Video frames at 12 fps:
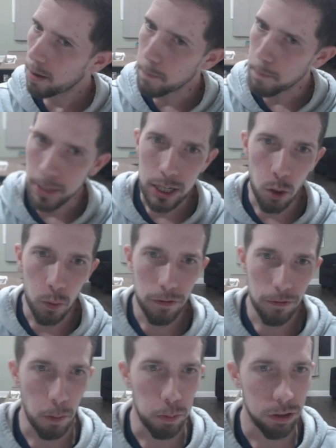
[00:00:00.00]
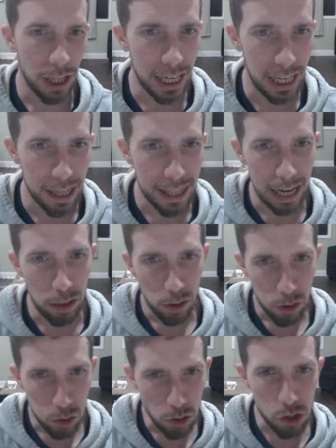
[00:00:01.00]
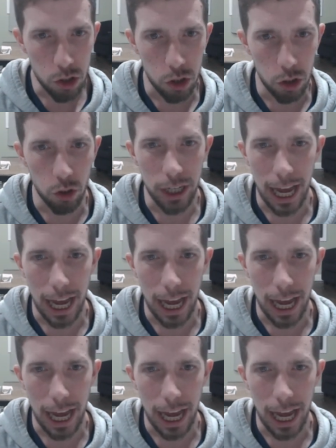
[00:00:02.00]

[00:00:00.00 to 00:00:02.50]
me going for a plan that looks good